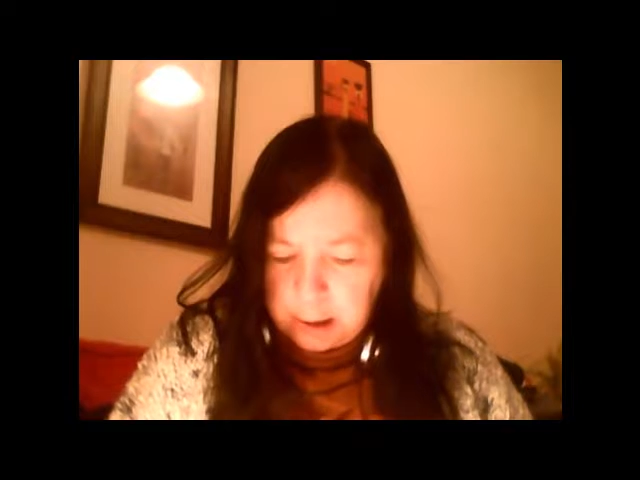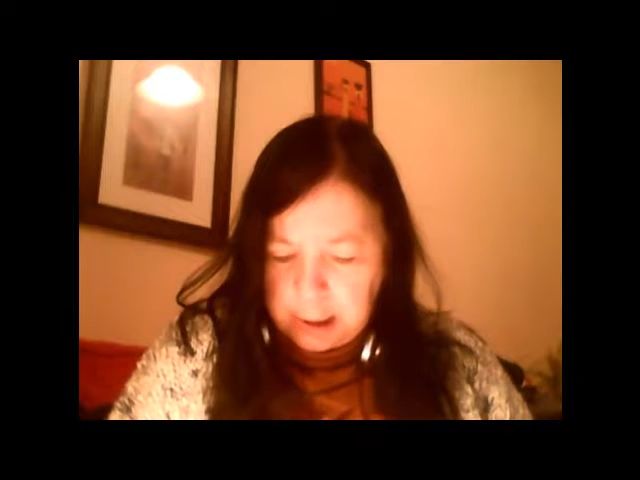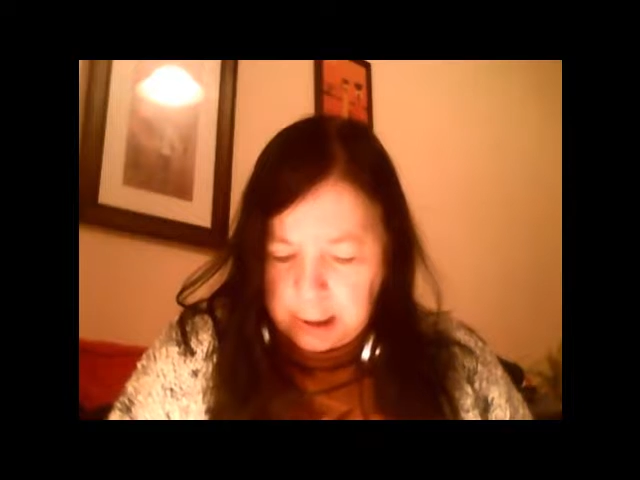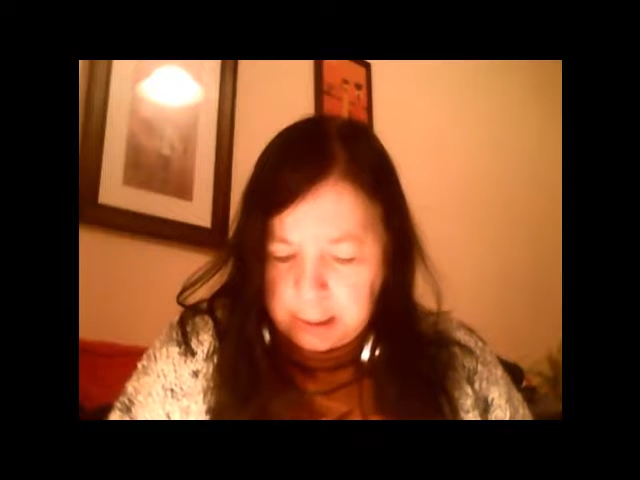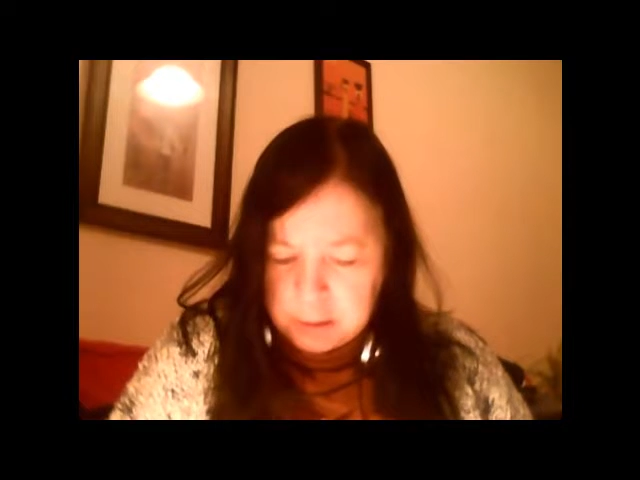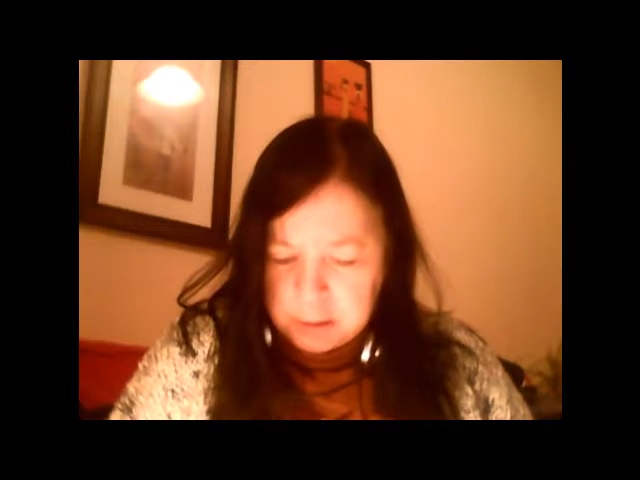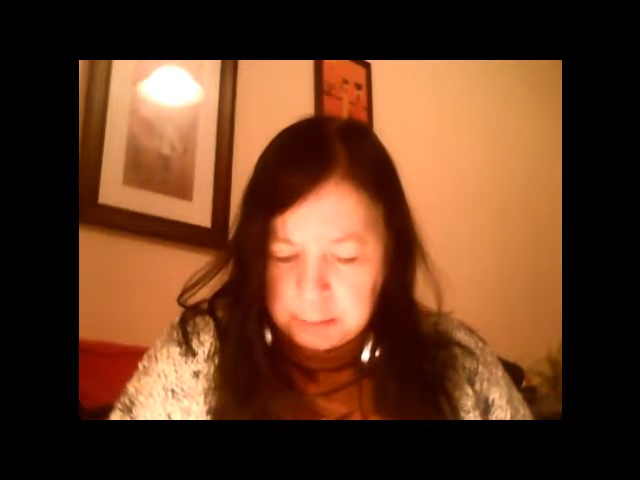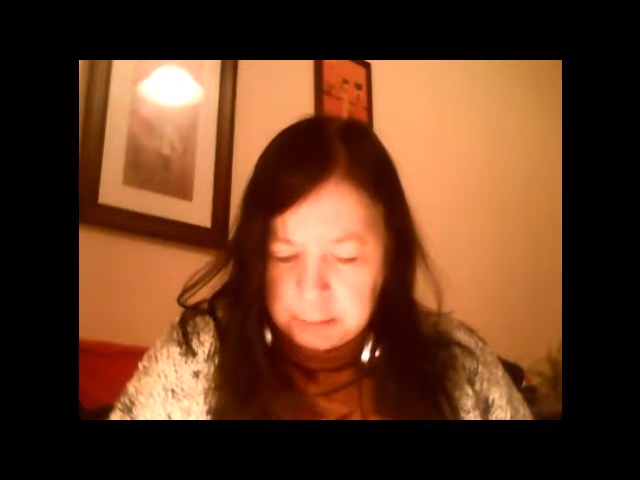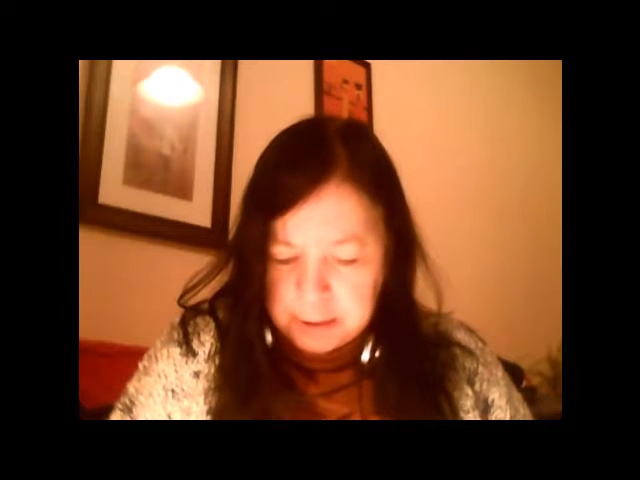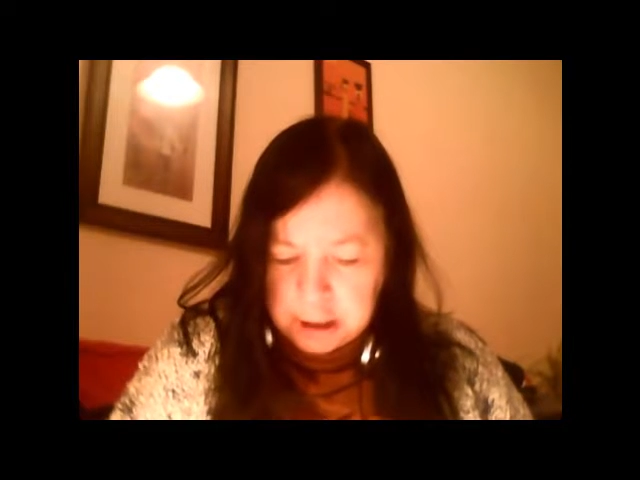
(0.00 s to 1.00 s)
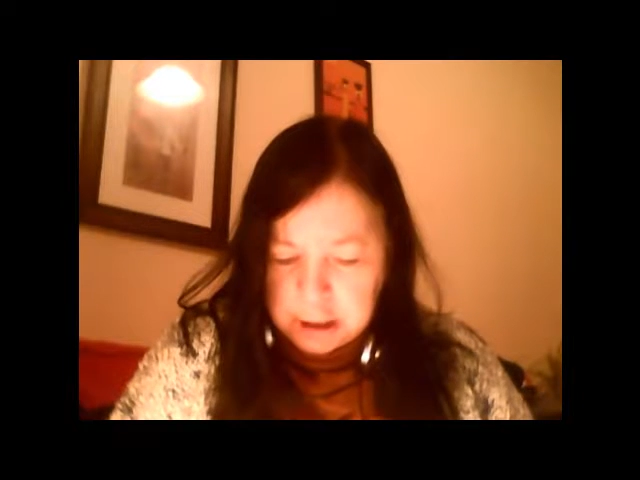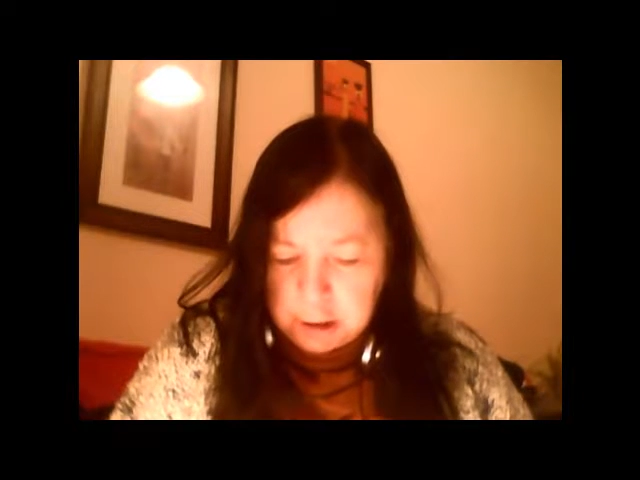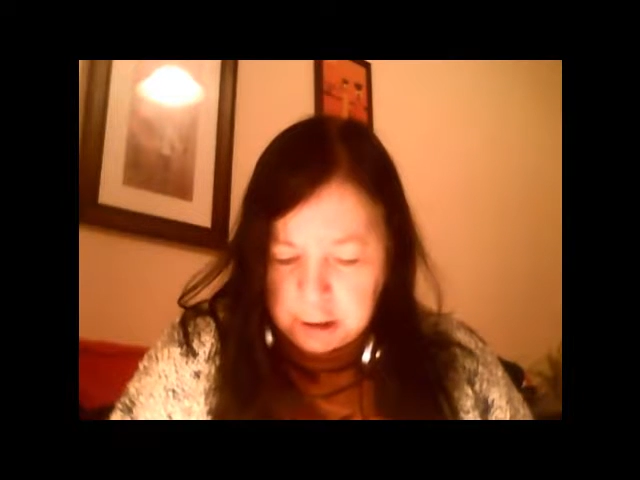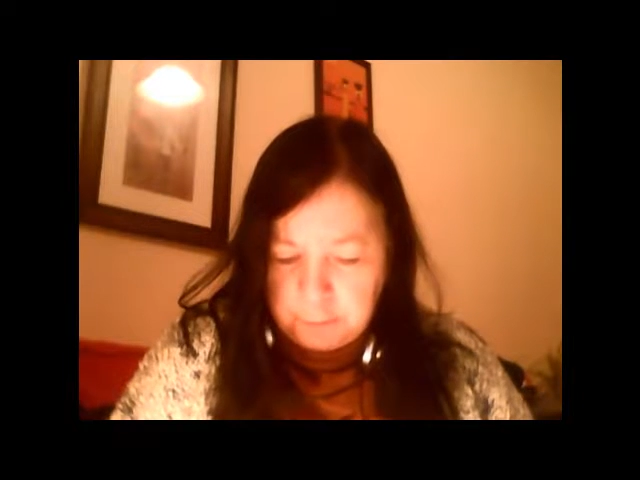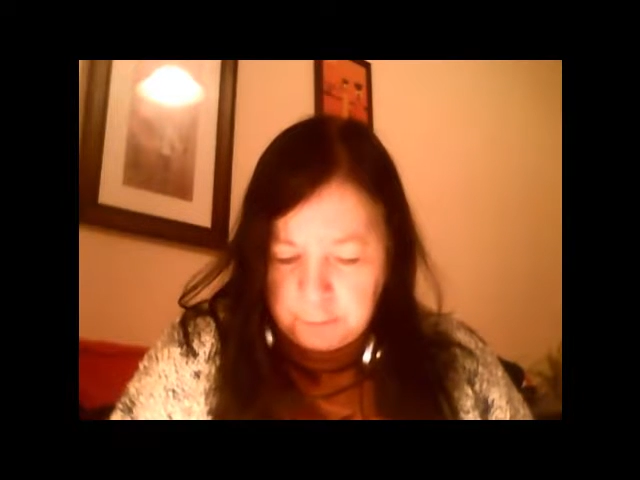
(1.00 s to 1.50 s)
and I was in possession
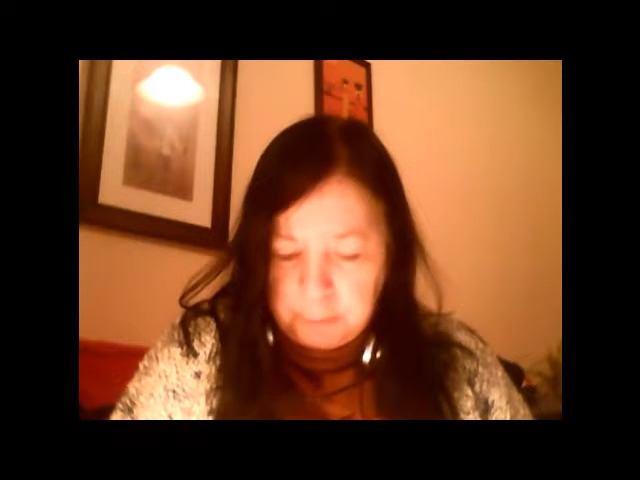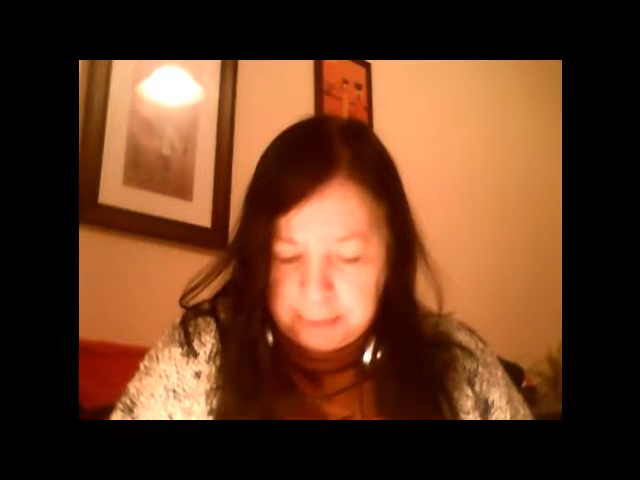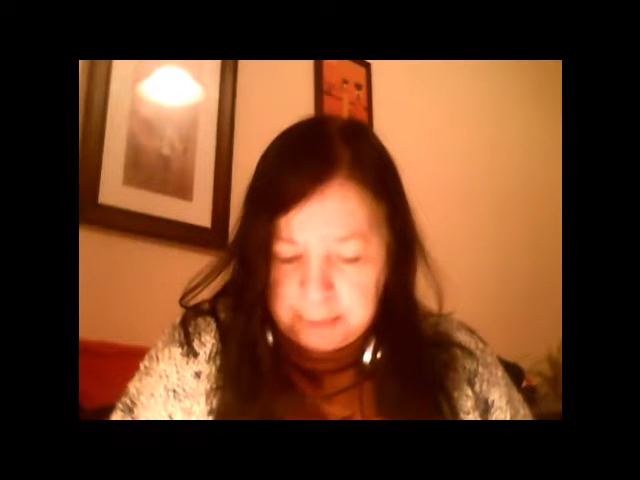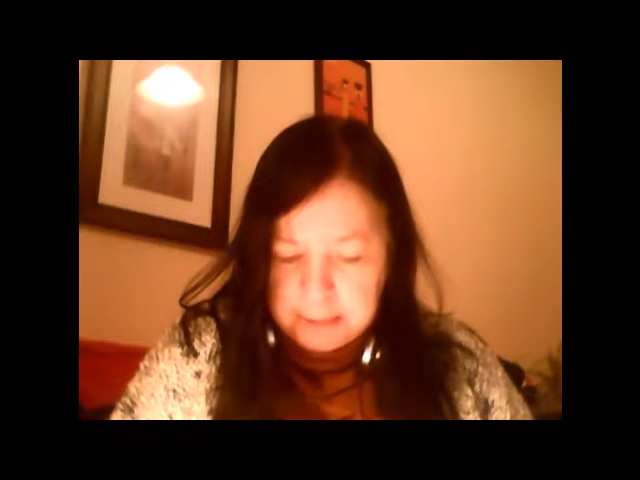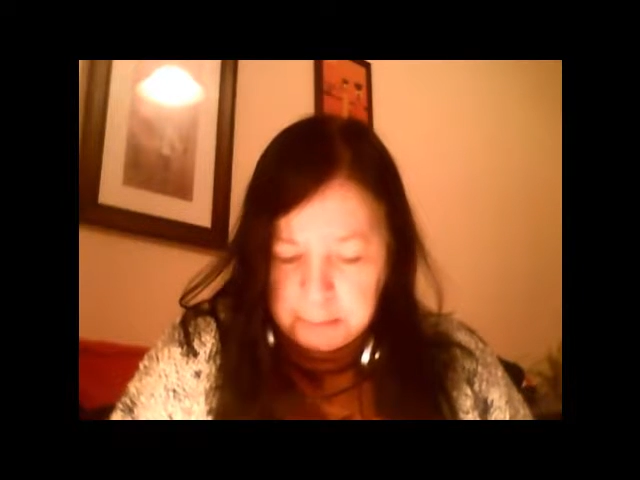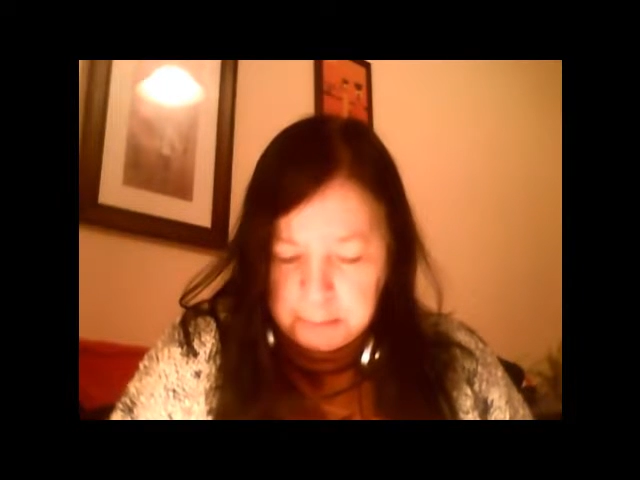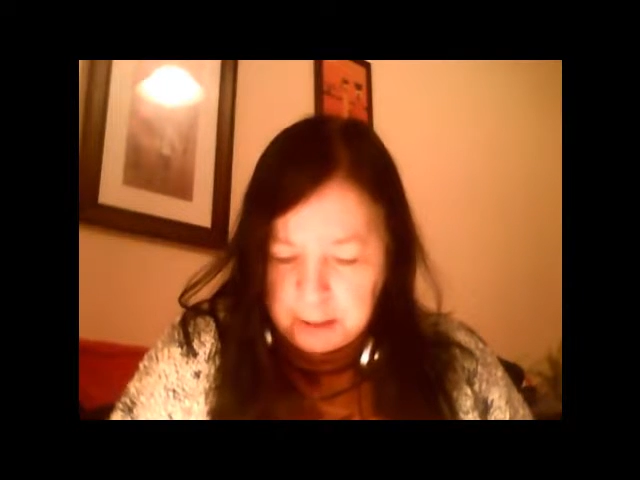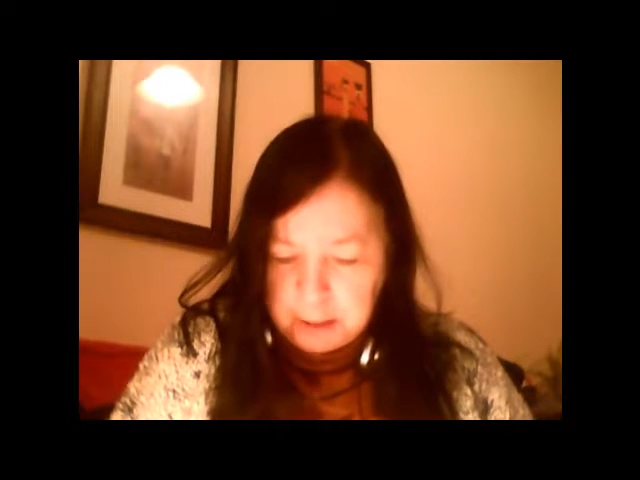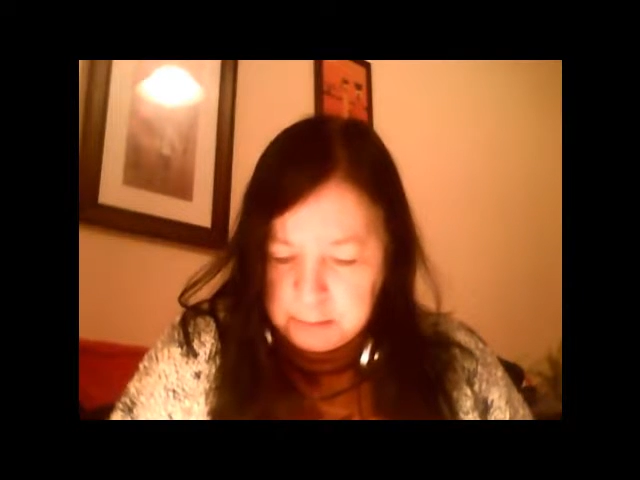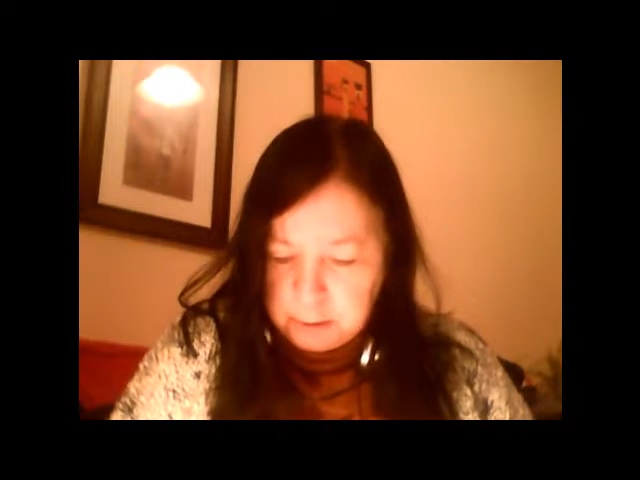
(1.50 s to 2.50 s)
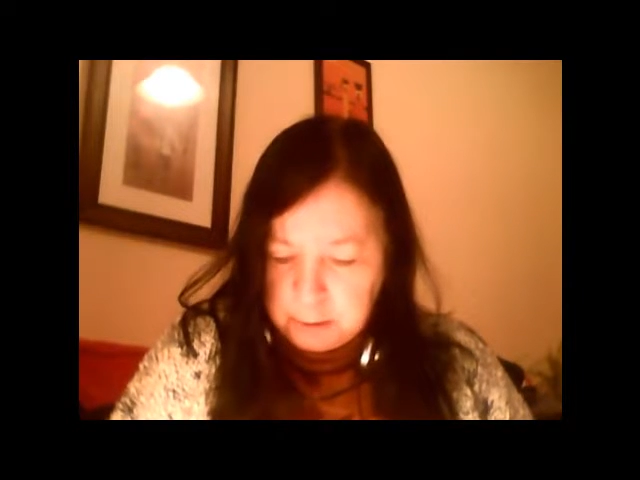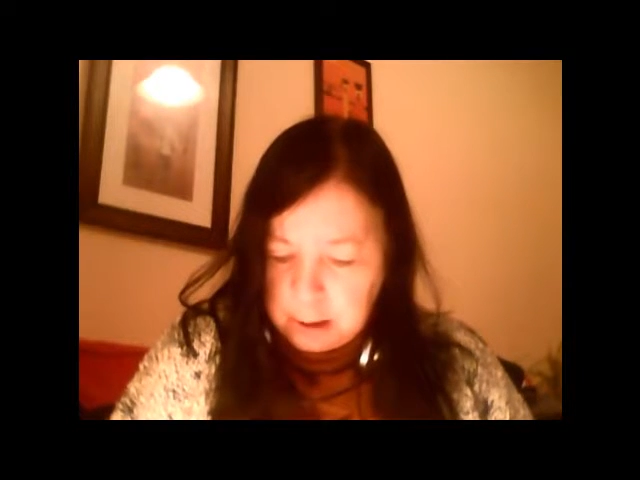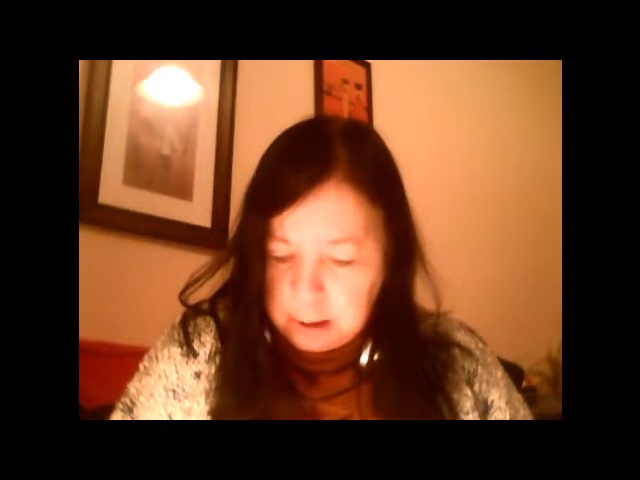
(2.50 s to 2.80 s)
of a replacement passport,